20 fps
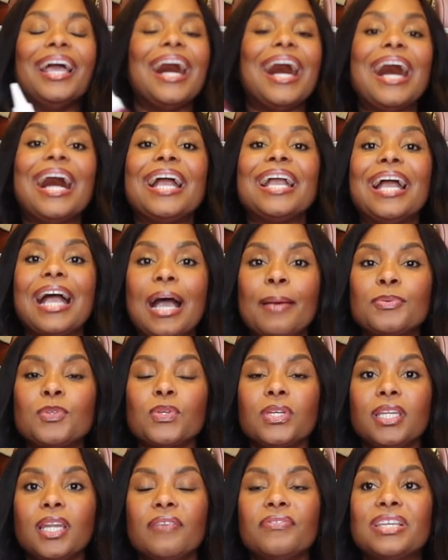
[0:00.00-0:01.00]
I
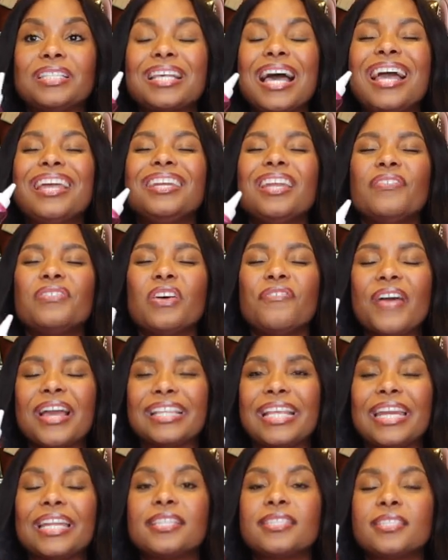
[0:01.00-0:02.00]
absolutely love this. I love the
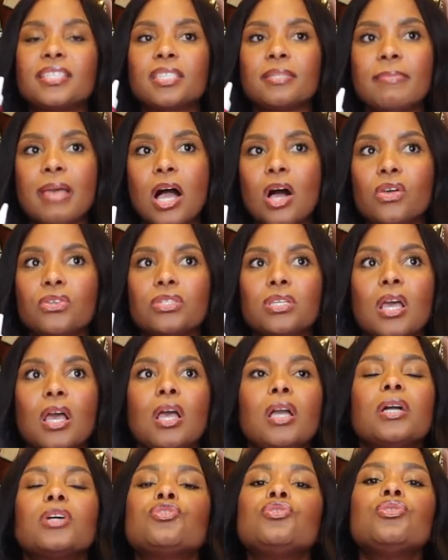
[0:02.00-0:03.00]
fact that it smells,
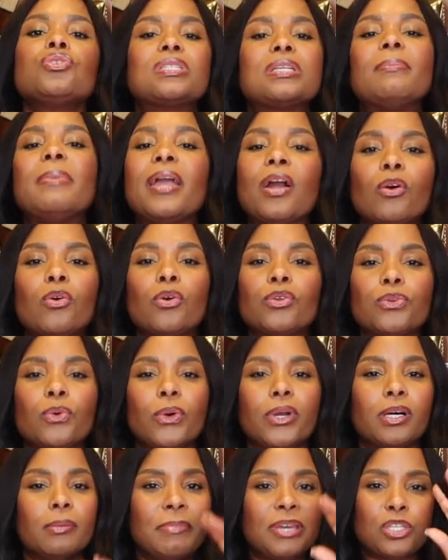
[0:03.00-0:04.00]
because, you know, some hair growth
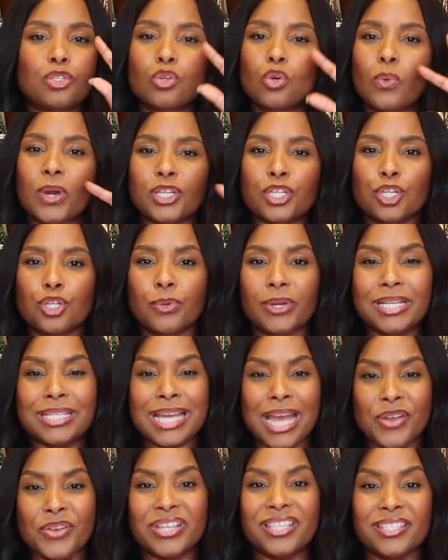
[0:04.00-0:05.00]
oil makes you question your
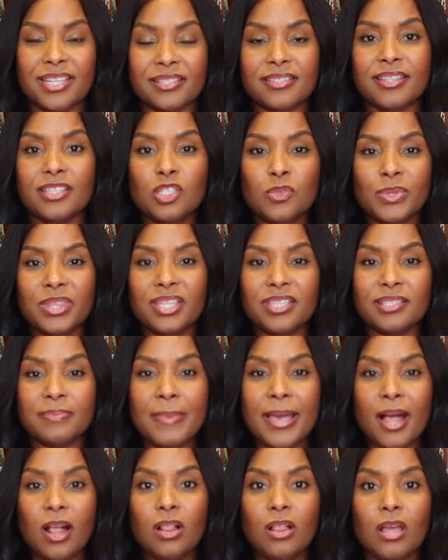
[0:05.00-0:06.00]
entire existence with the
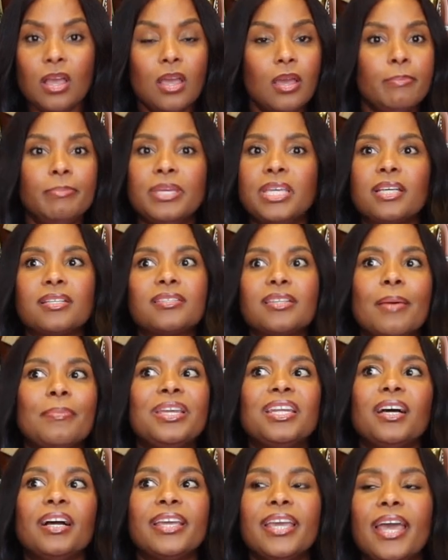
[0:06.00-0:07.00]
smell, because, I
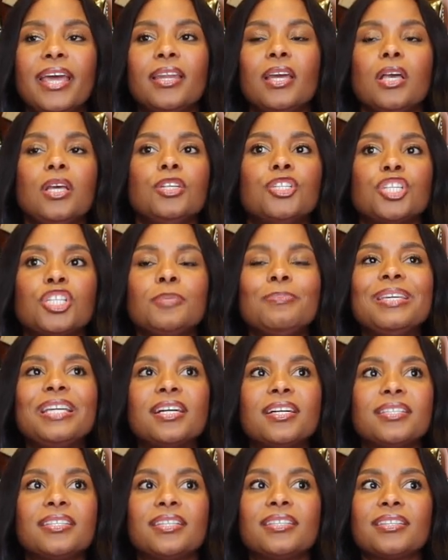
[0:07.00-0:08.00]
mean, again, just
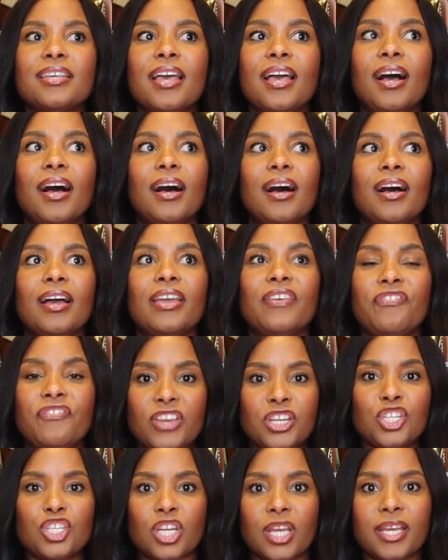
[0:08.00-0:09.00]
because it's
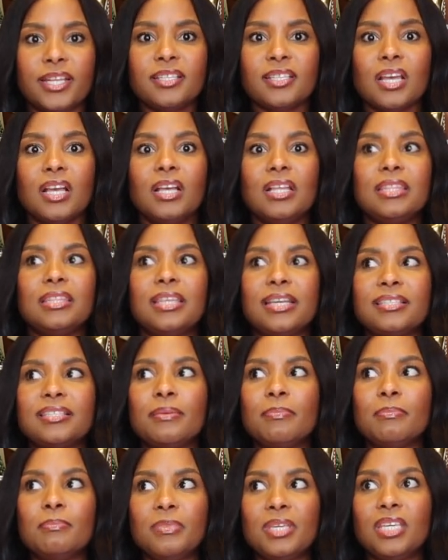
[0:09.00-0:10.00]
efficient
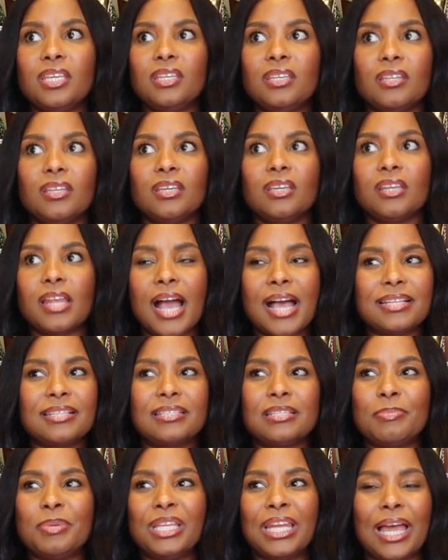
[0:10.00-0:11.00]
doesn't mean it
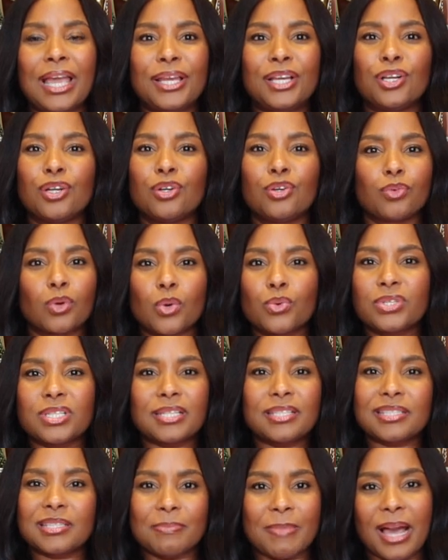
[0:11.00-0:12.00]
has to be like gross
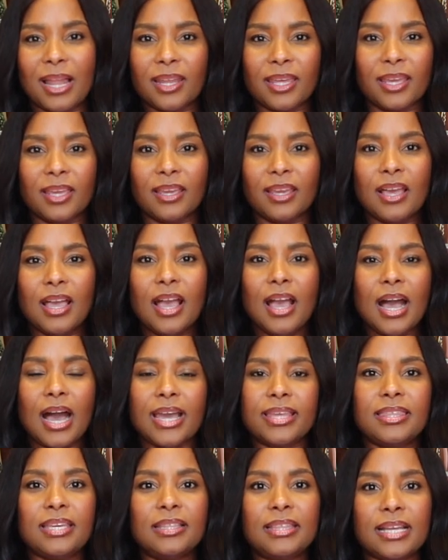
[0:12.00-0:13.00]
smelling.
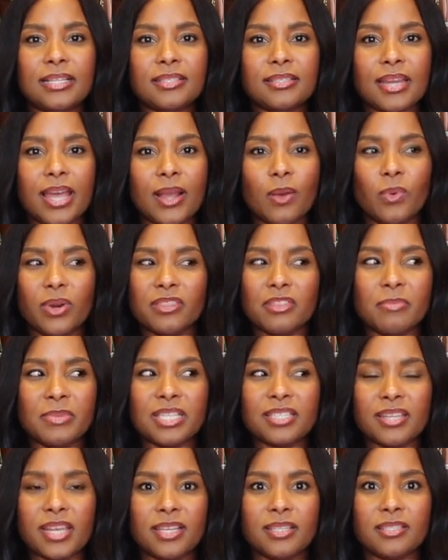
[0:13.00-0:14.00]
I think that's like one of the
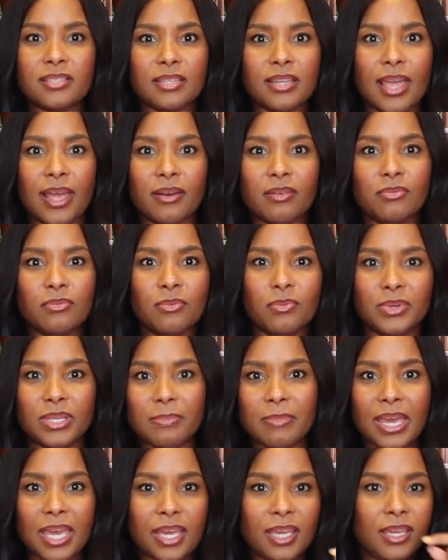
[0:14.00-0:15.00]
mistakes that
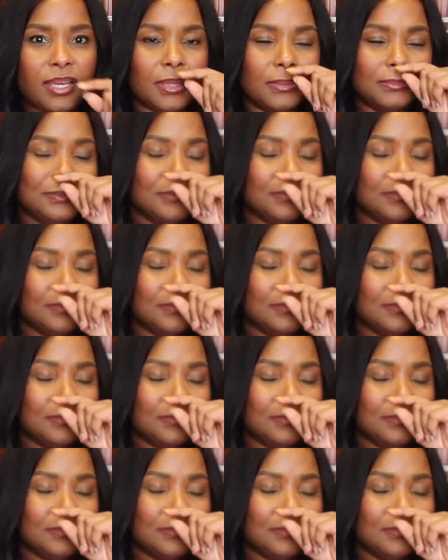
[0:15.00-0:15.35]
we make.